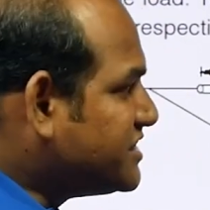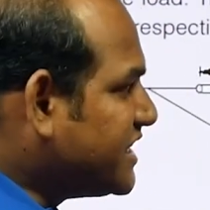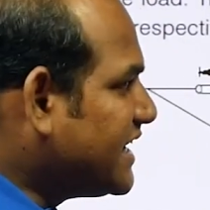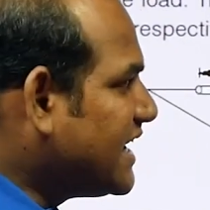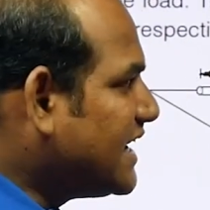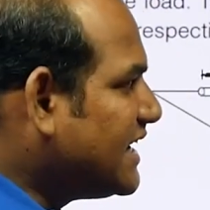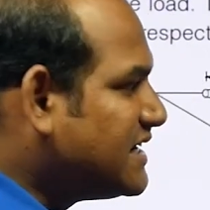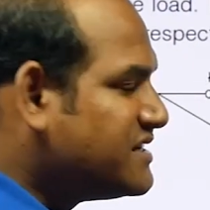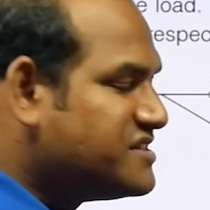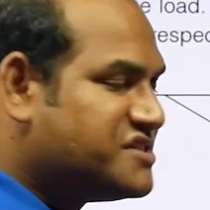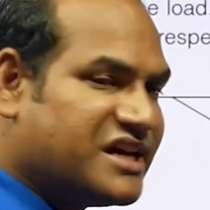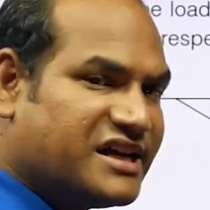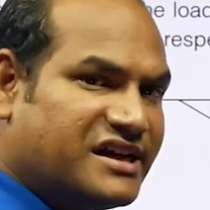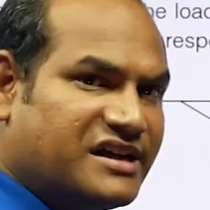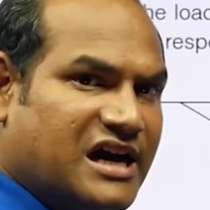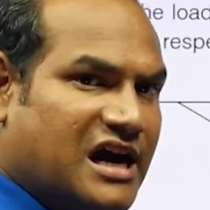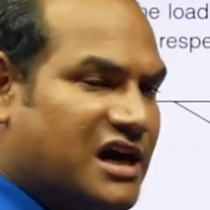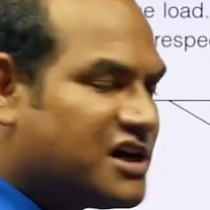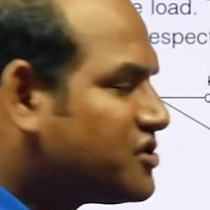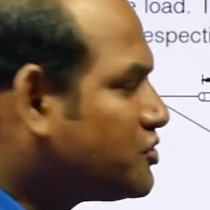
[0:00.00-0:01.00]
ZL and
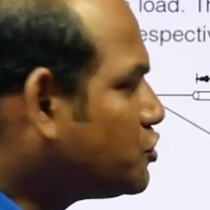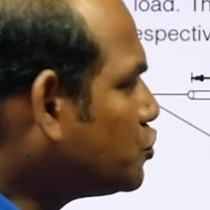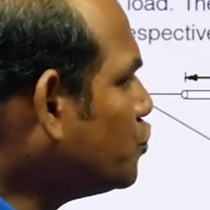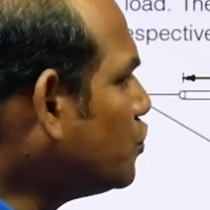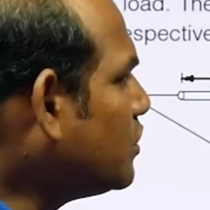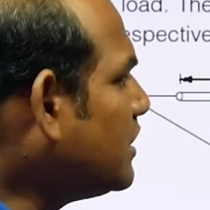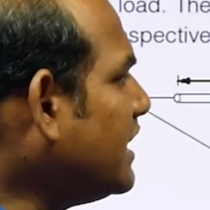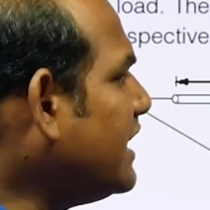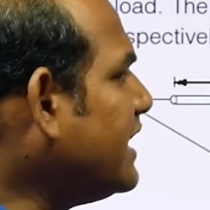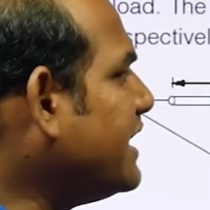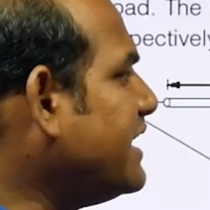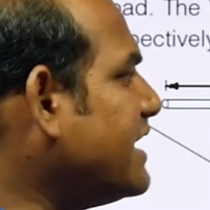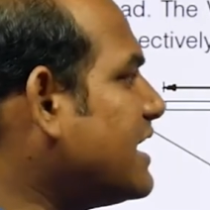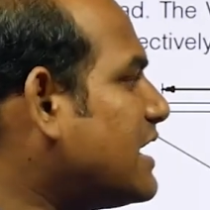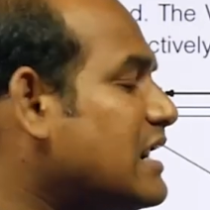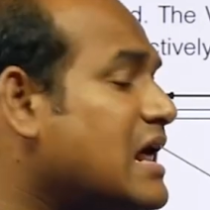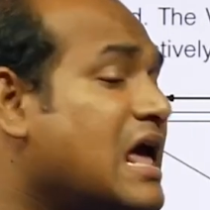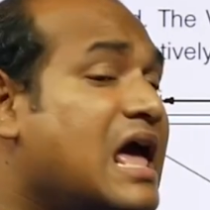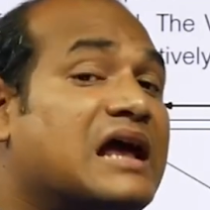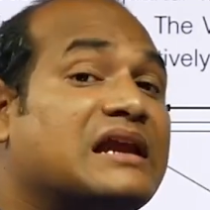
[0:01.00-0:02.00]
Z0 surely
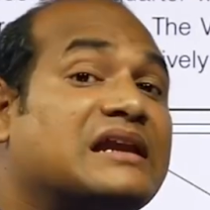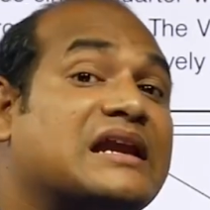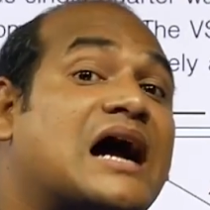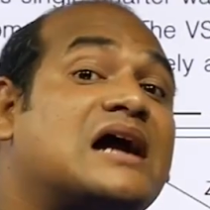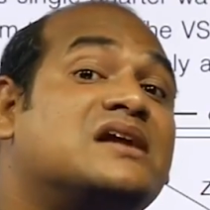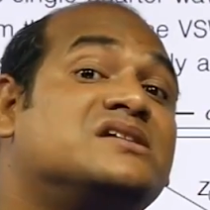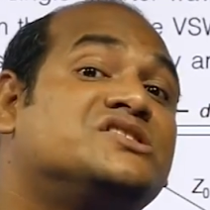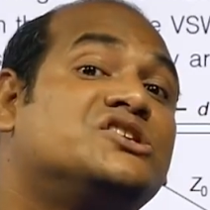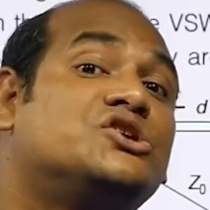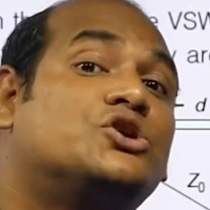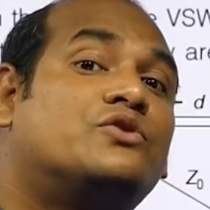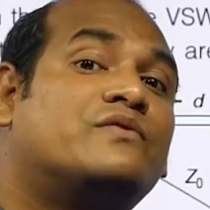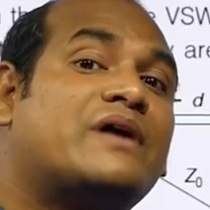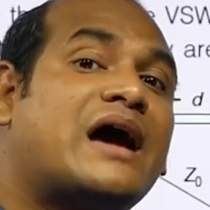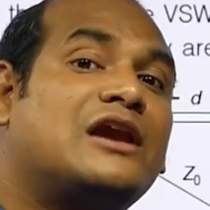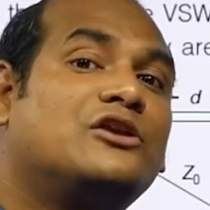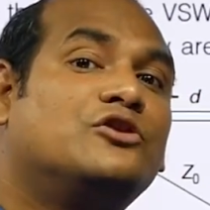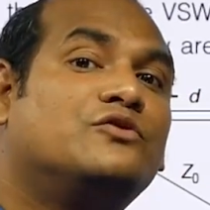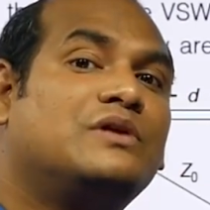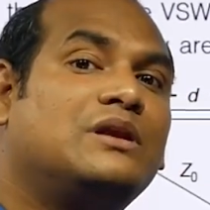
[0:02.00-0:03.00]
here non-zero
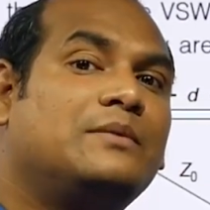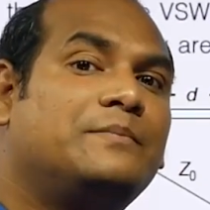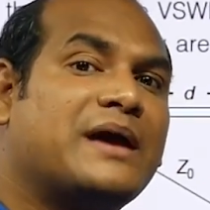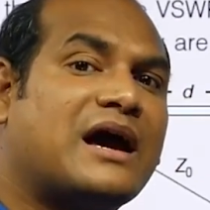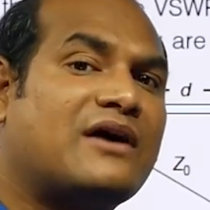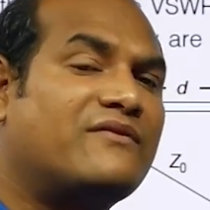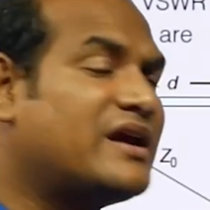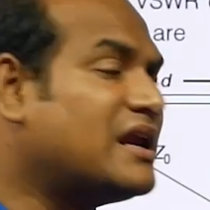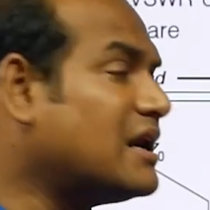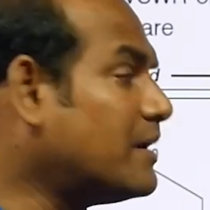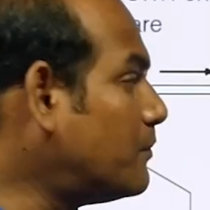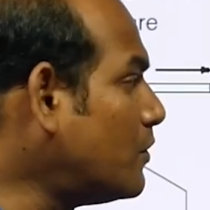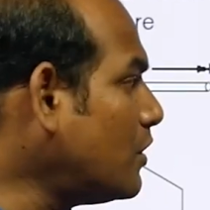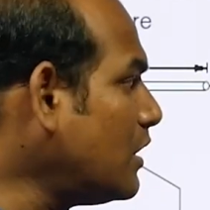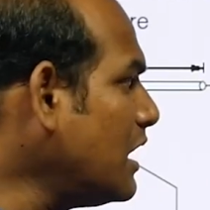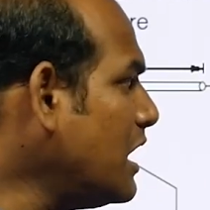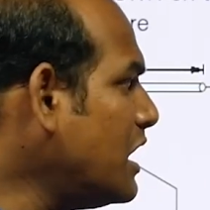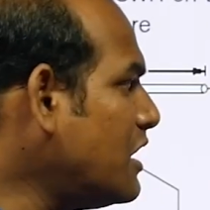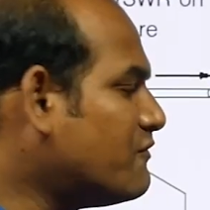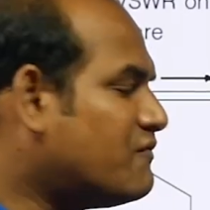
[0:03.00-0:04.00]
value will be
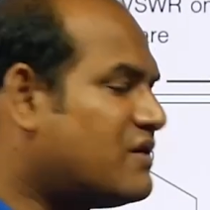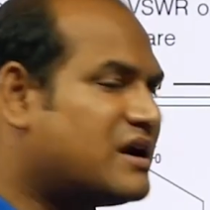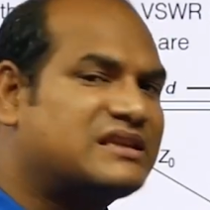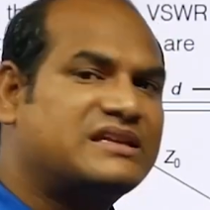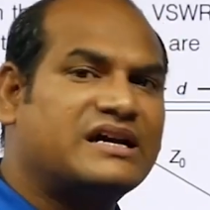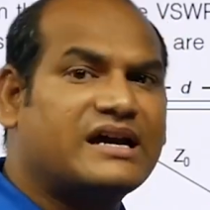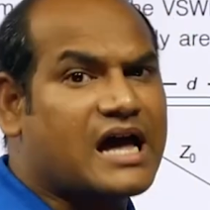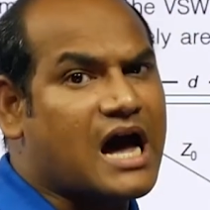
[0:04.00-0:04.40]
available for the